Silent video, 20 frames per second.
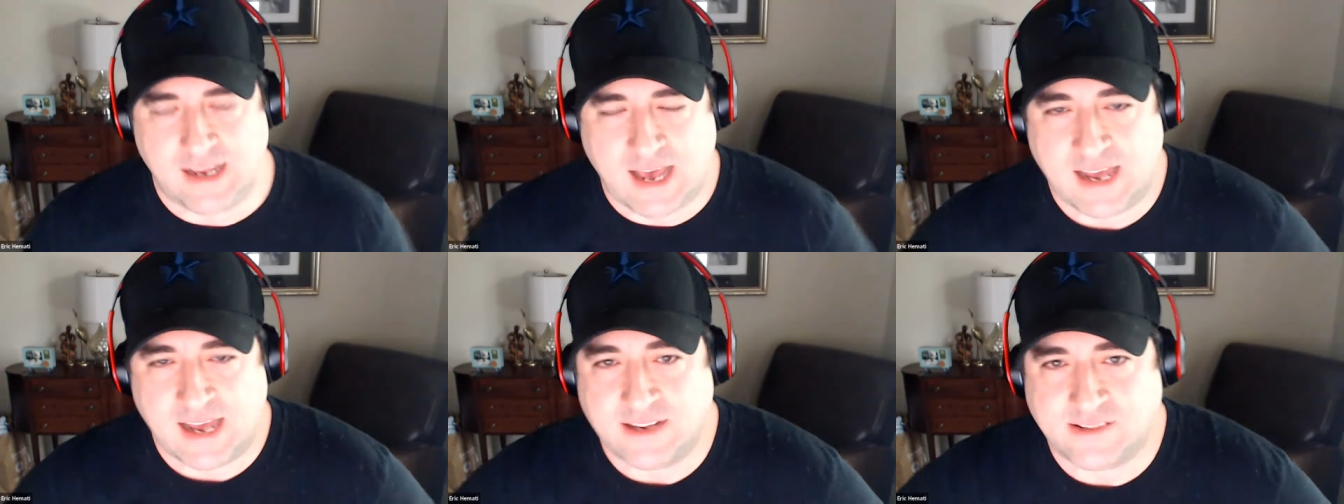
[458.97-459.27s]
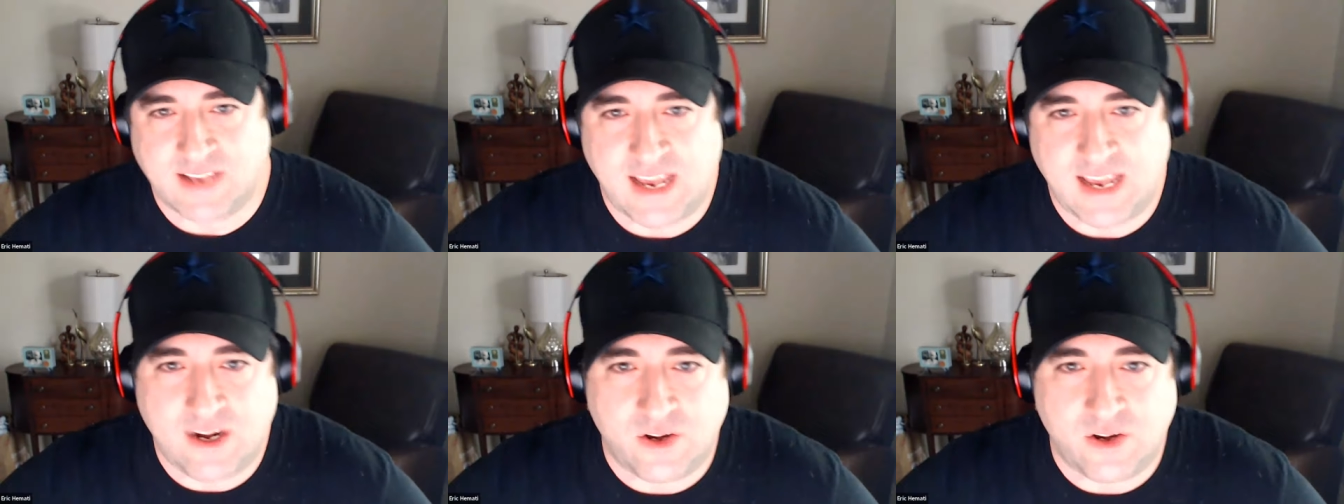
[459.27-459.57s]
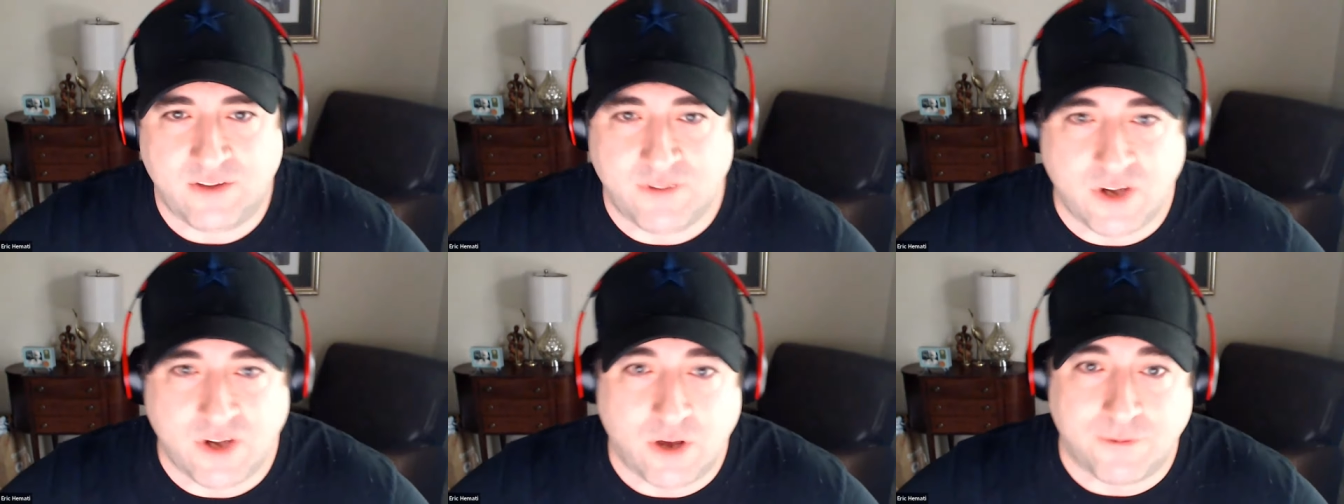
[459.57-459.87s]
honestly, I
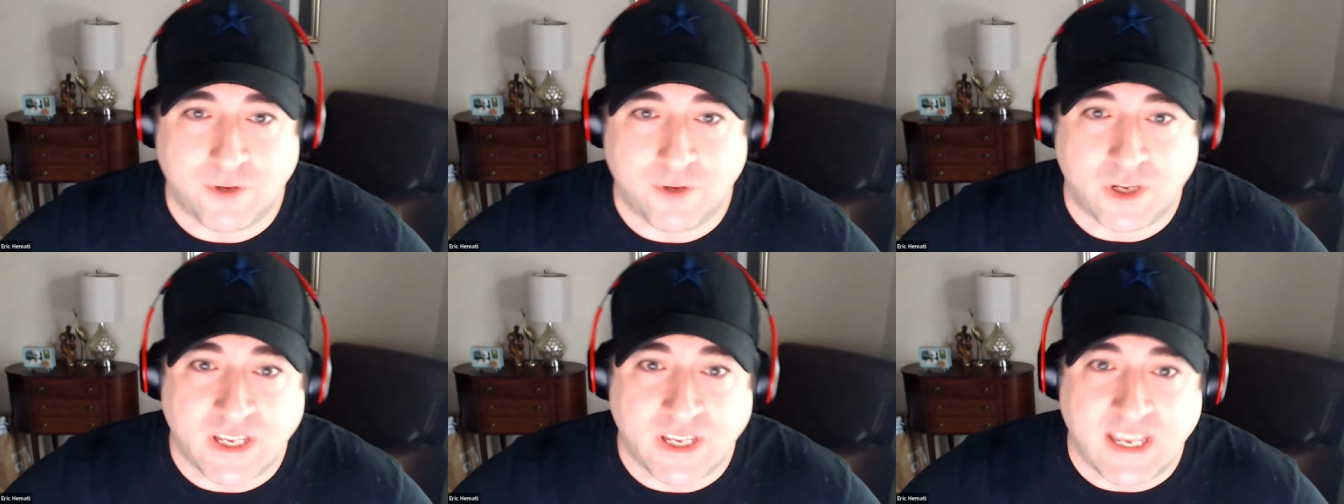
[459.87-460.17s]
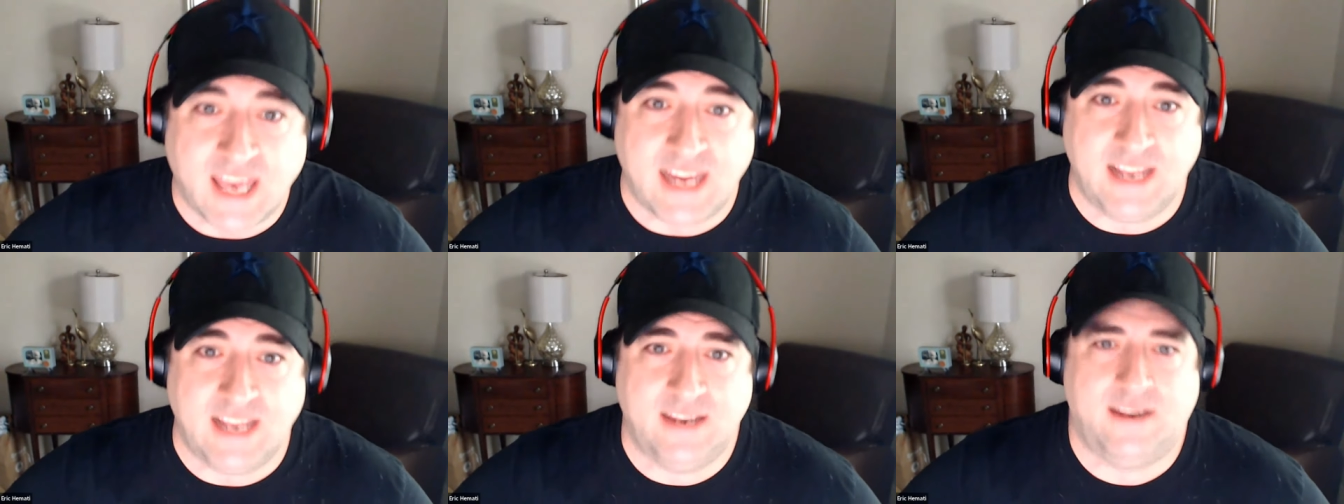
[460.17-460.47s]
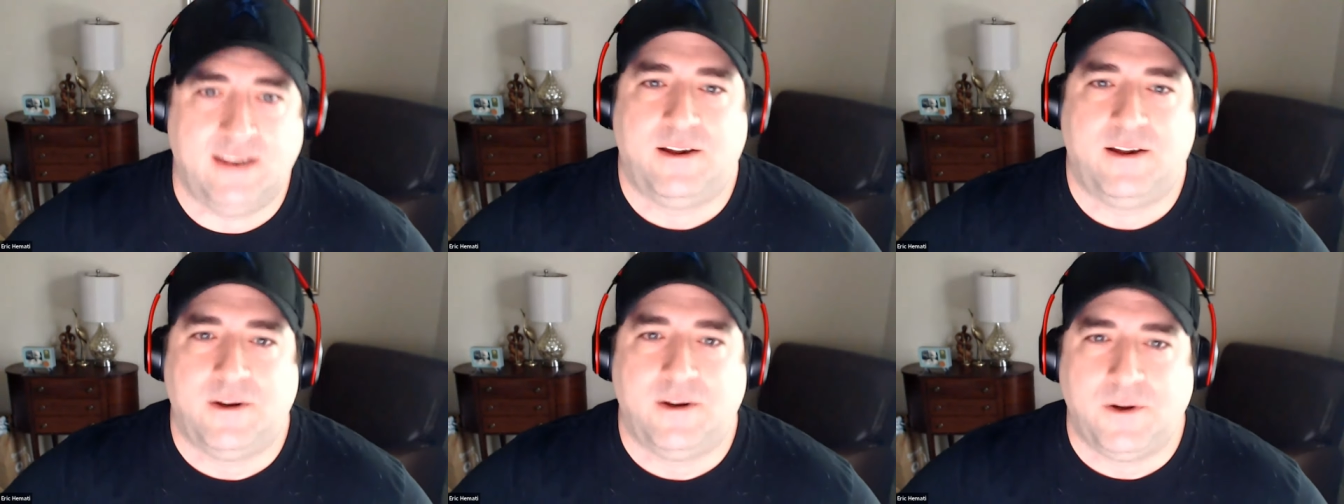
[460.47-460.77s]
don't even know if you can get it
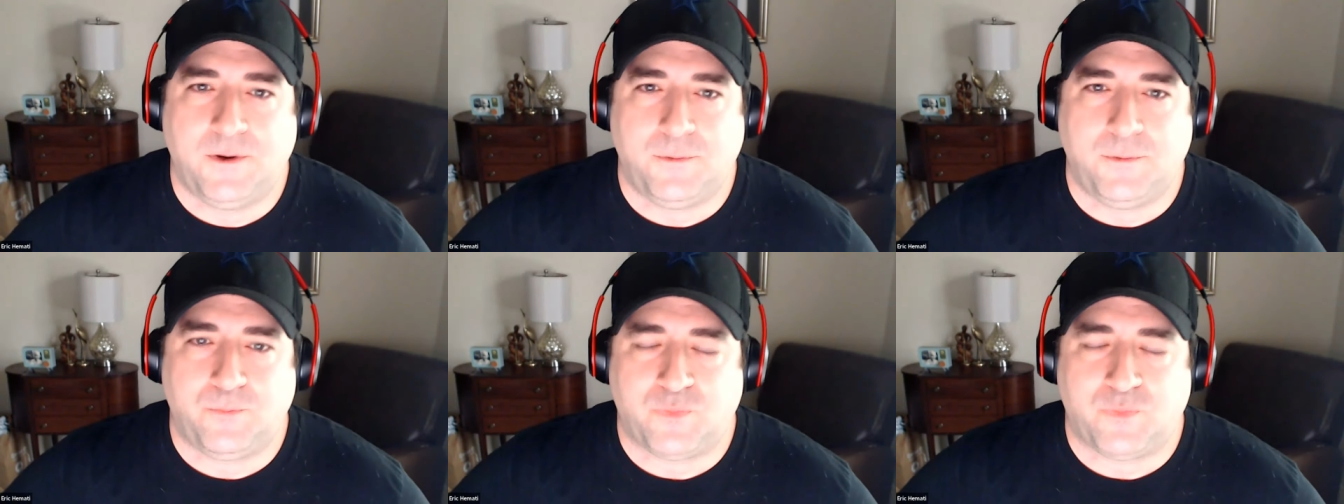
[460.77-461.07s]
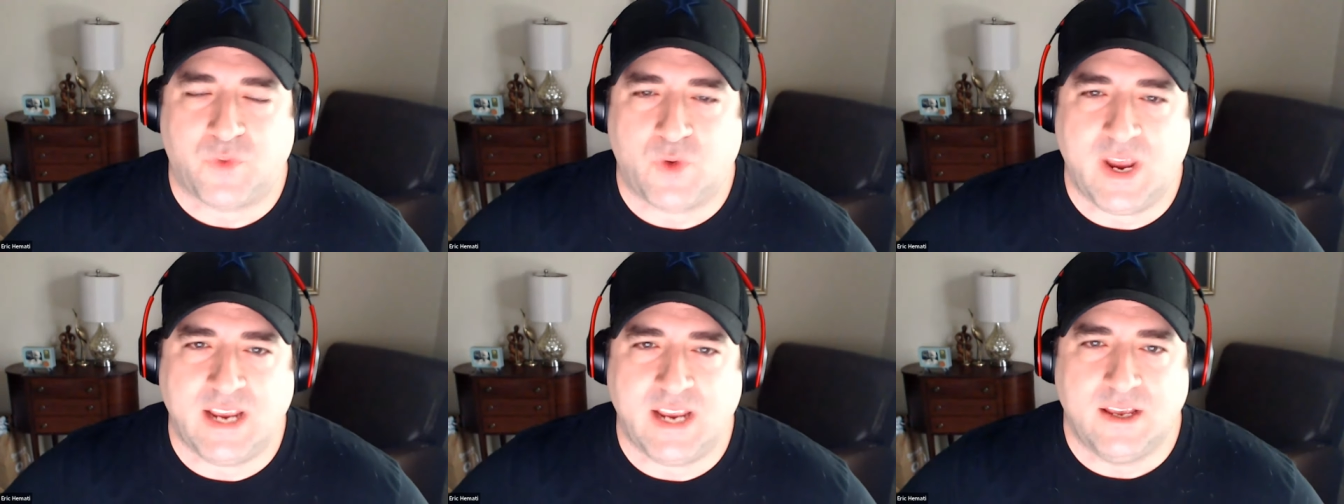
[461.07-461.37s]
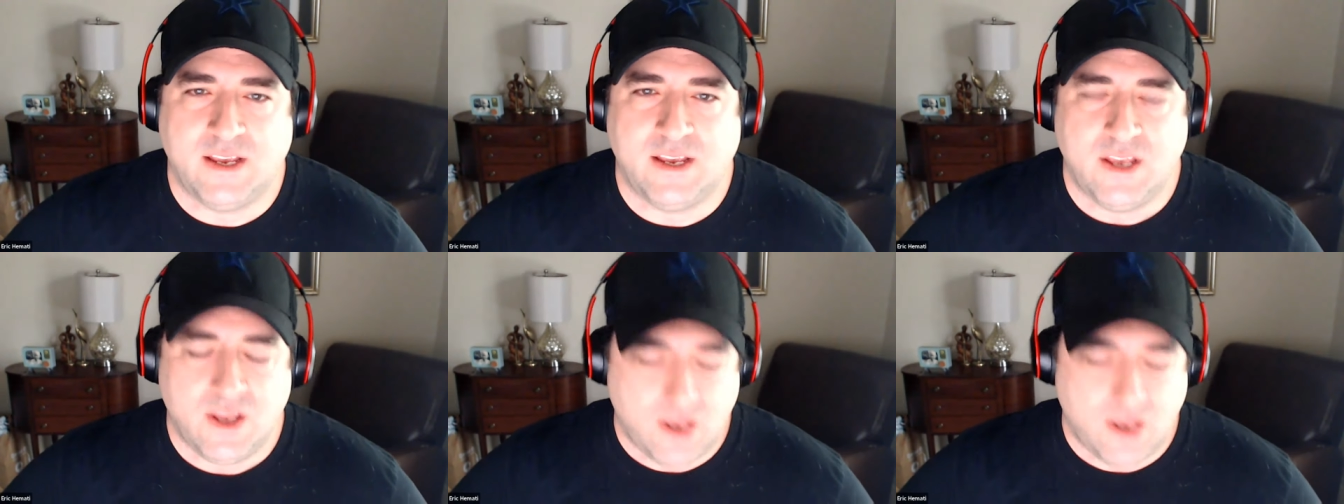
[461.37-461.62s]
right?